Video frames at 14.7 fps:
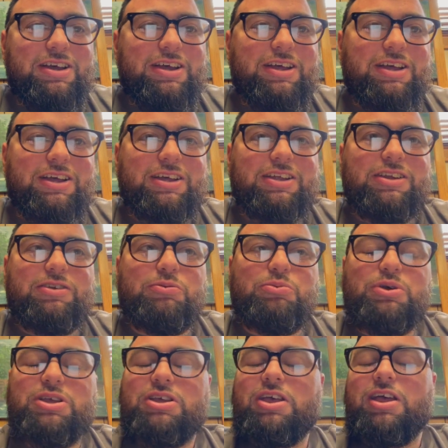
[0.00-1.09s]
And
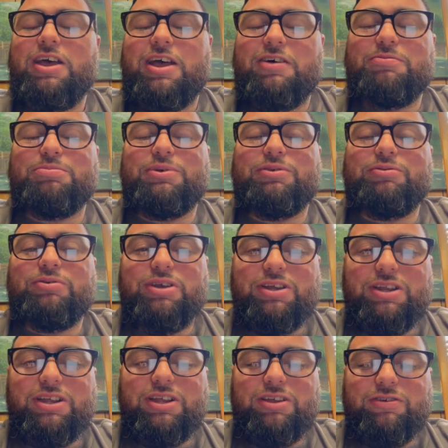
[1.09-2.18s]
we have been
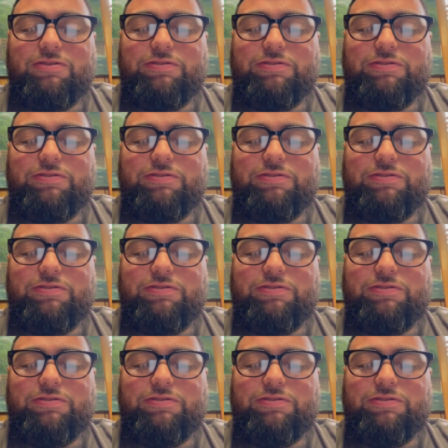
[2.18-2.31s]
reading